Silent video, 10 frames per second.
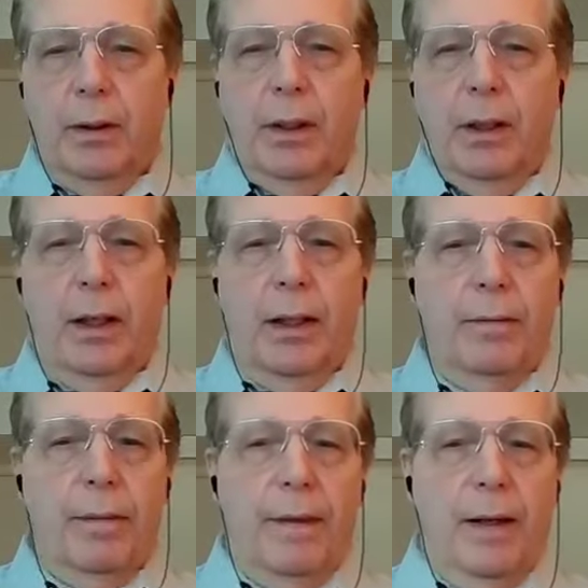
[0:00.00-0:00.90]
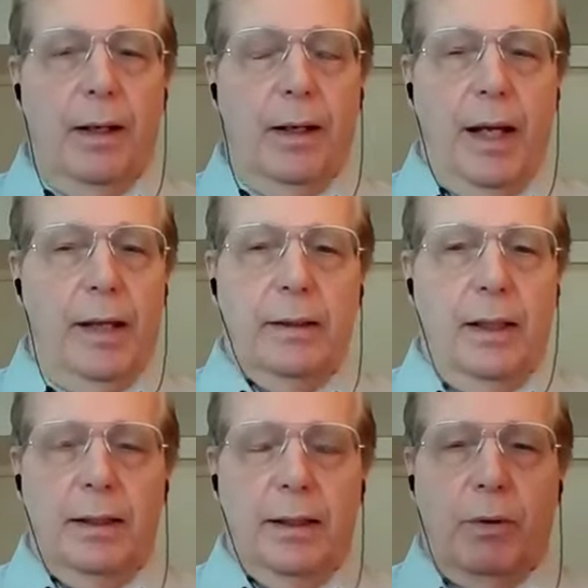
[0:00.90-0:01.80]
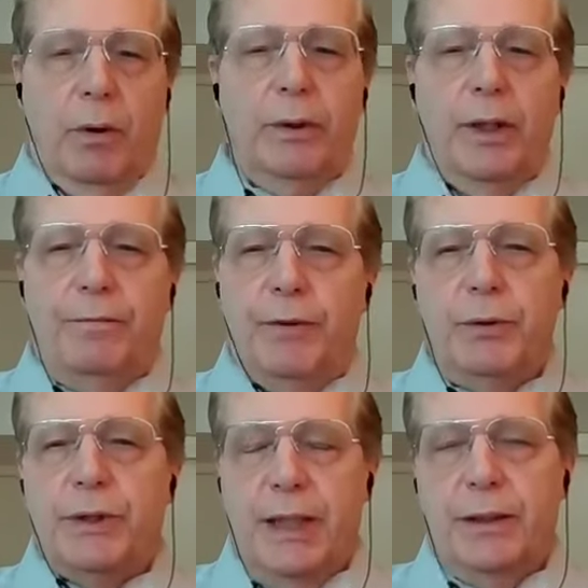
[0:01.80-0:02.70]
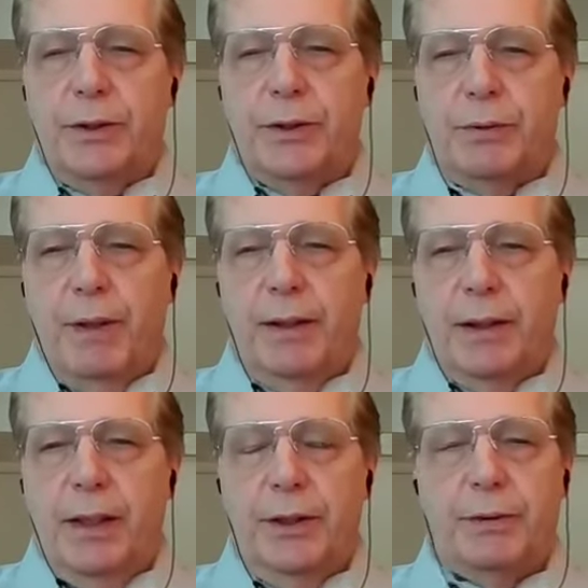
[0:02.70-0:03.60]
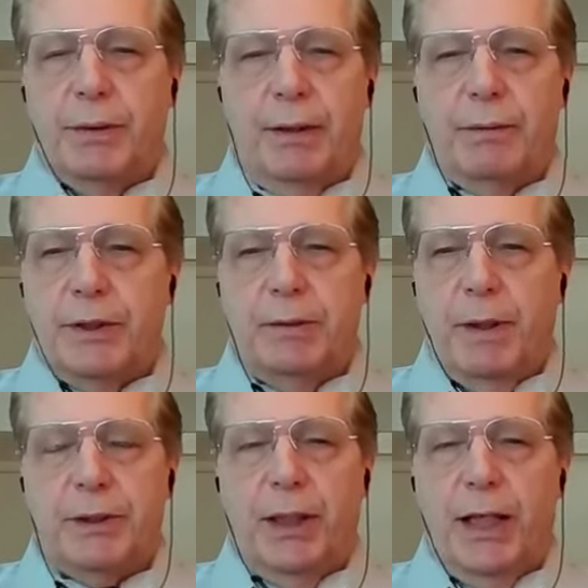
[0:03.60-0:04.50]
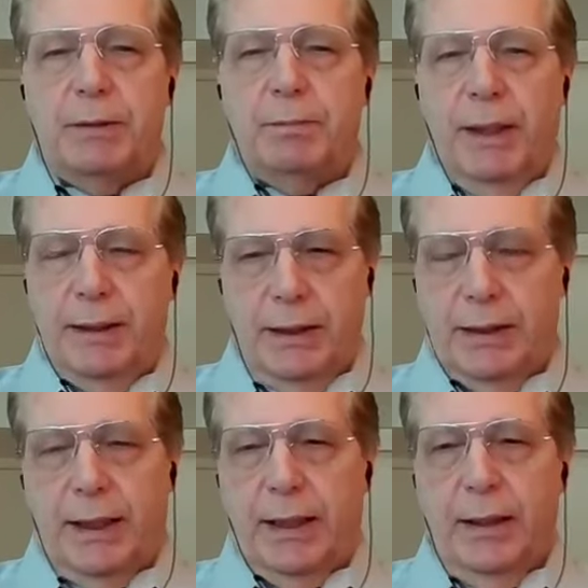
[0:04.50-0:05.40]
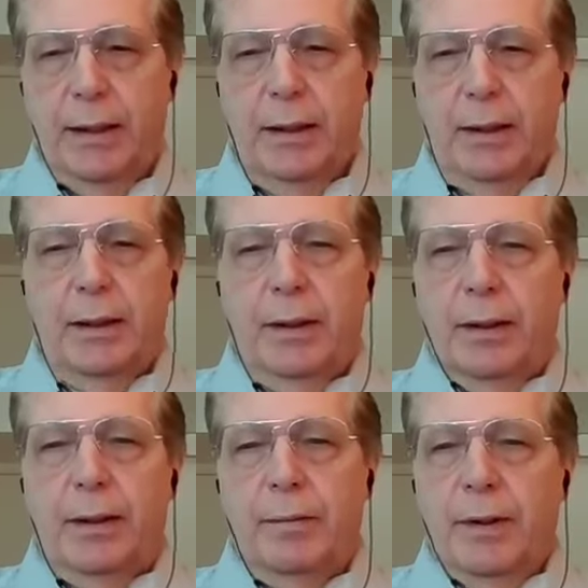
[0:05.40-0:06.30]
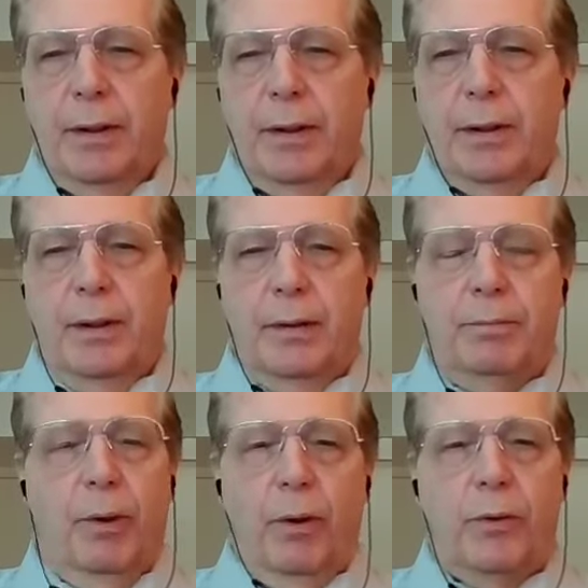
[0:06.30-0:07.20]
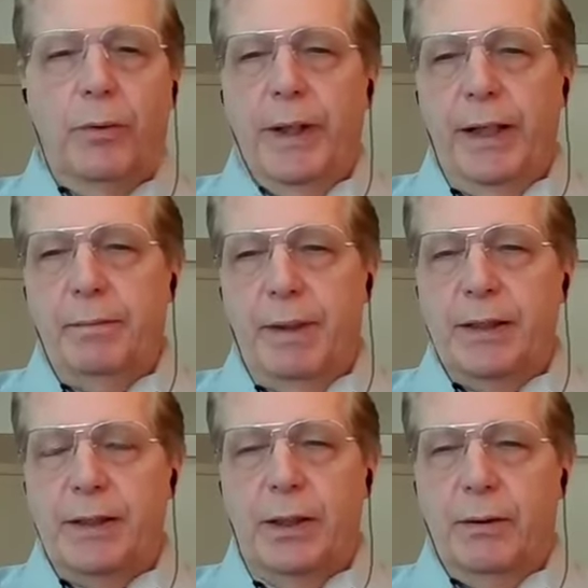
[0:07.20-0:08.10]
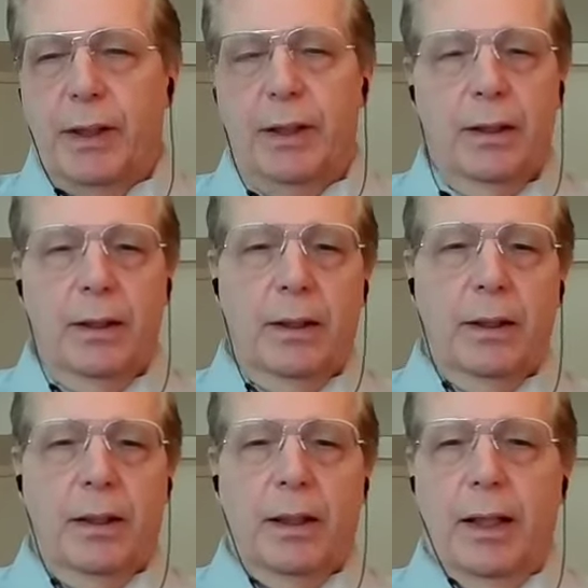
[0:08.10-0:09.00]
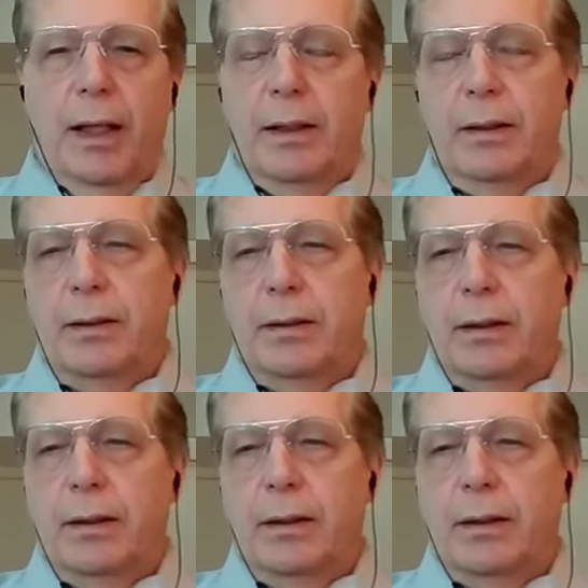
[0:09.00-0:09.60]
And there were only a few centers around the country. There were specialized places like Paul Quay in Minnesota and